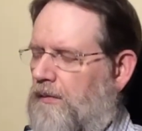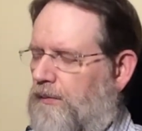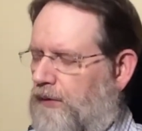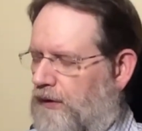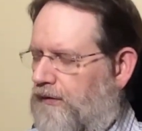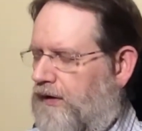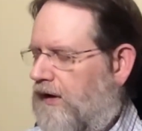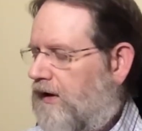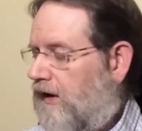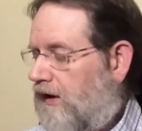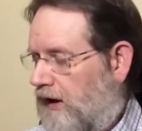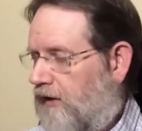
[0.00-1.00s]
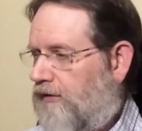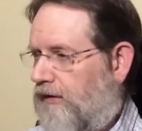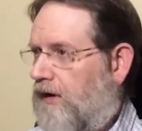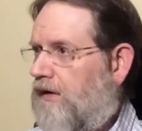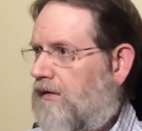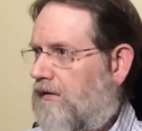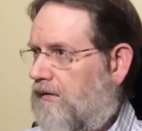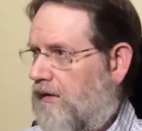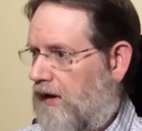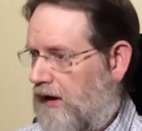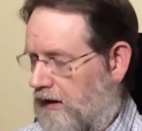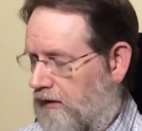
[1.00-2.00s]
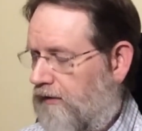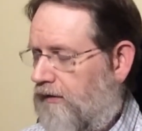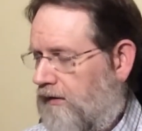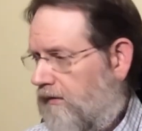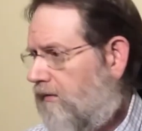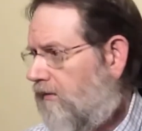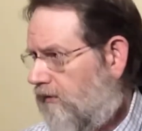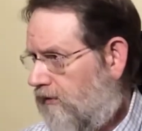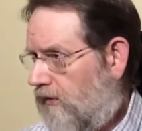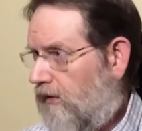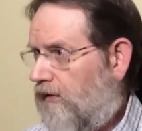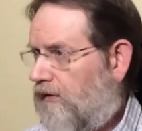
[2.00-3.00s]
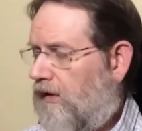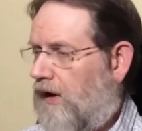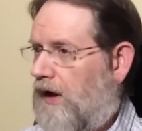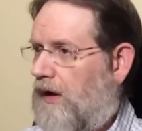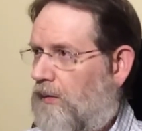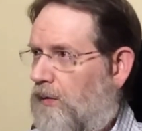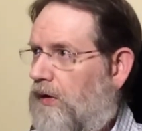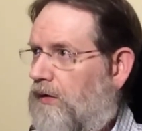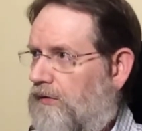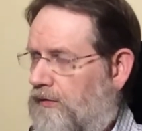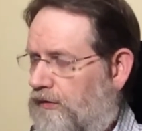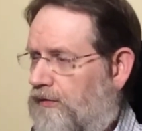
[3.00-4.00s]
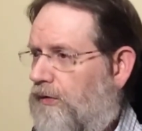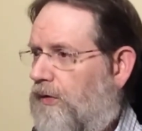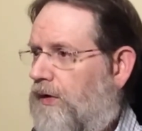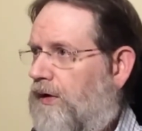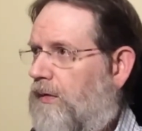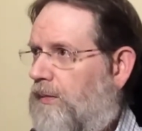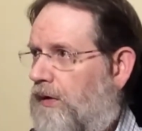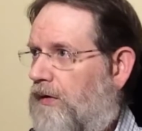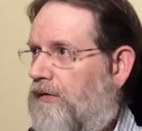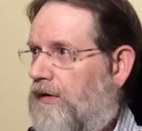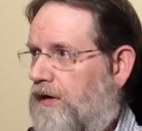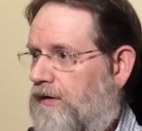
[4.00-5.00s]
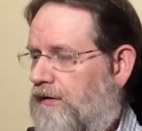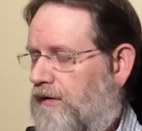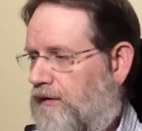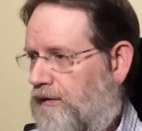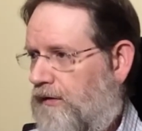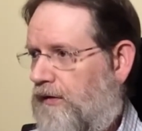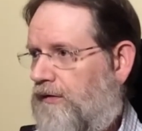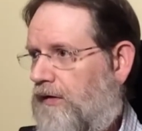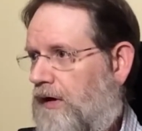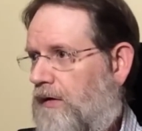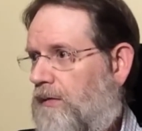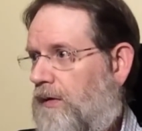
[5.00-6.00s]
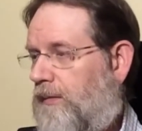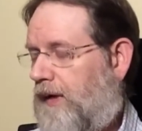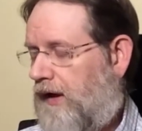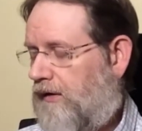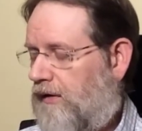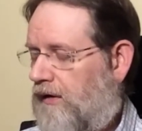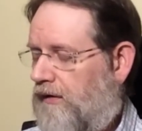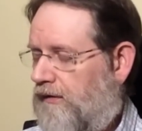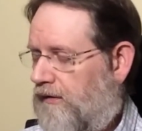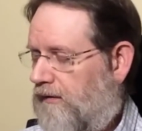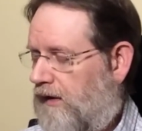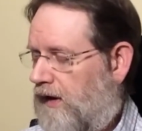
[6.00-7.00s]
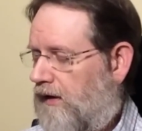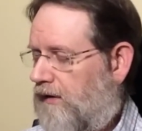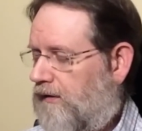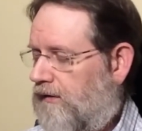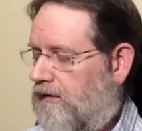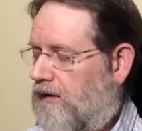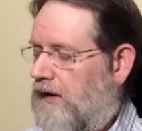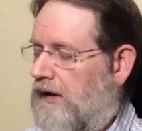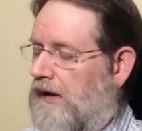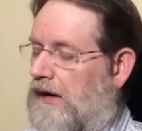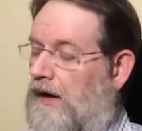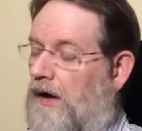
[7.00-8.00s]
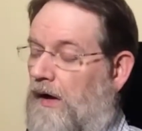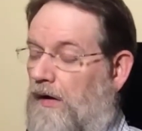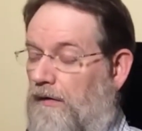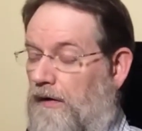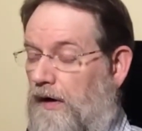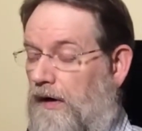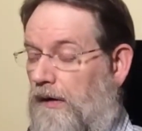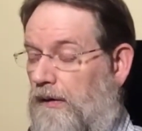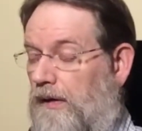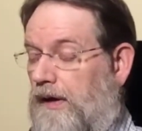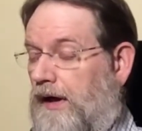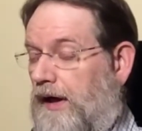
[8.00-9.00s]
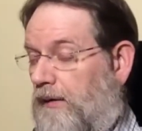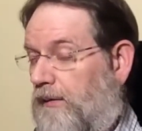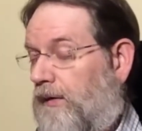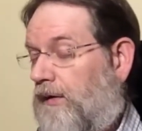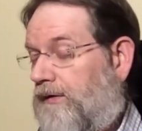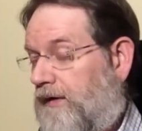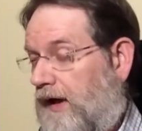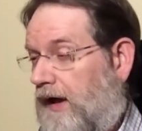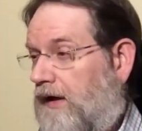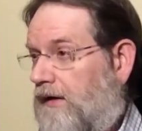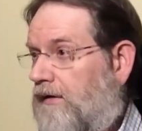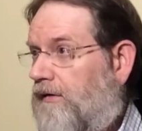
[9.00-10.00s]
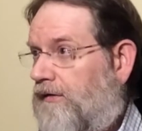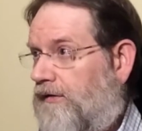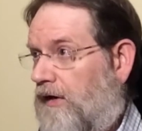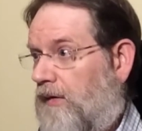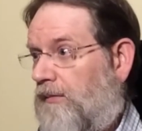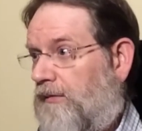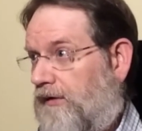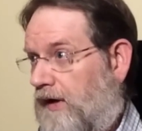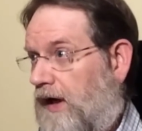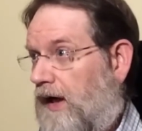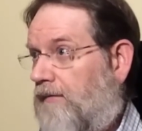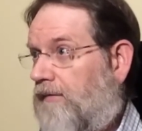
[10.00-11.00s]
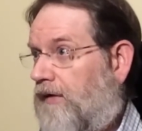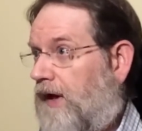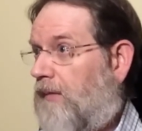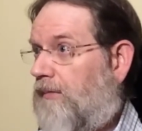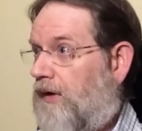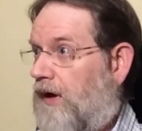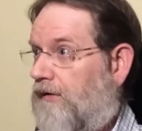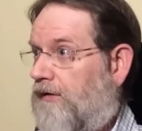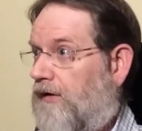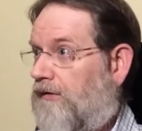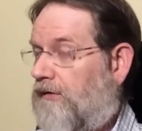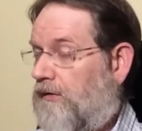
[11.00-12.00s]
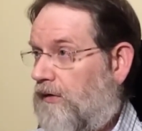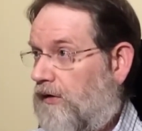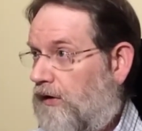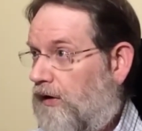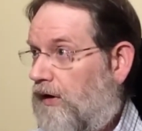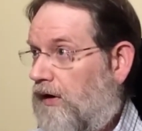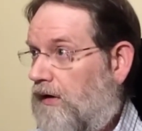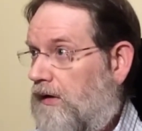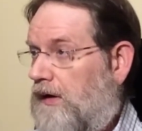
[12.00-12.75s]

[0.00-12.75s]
protein denaturing energy source, and it will destroy the proteins that are associated with bacteria and viruses, although it will take some time for that process to occur,